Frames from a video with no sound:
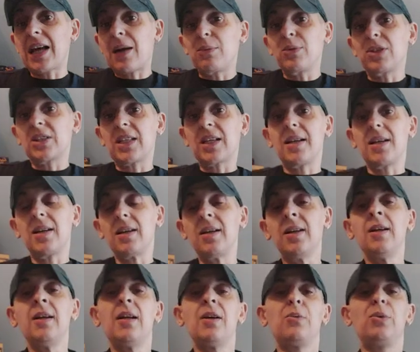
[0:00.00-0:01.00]
that was the
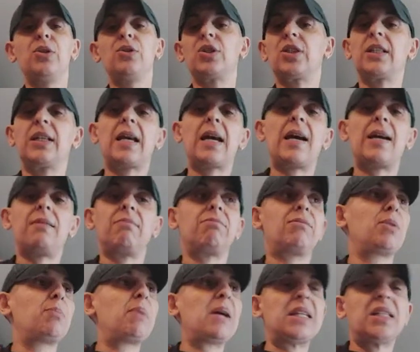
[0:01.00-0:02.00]
We used to get
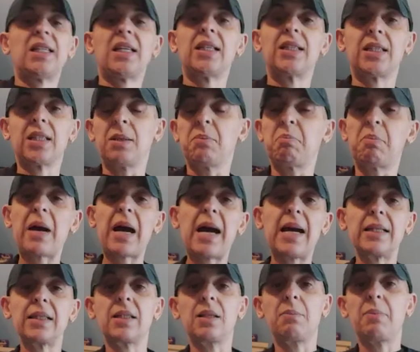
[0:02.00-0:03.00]
the best six of the
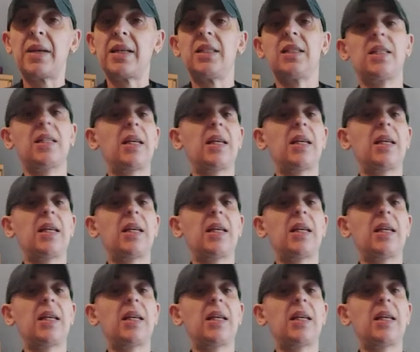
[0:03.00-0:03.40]
back, the best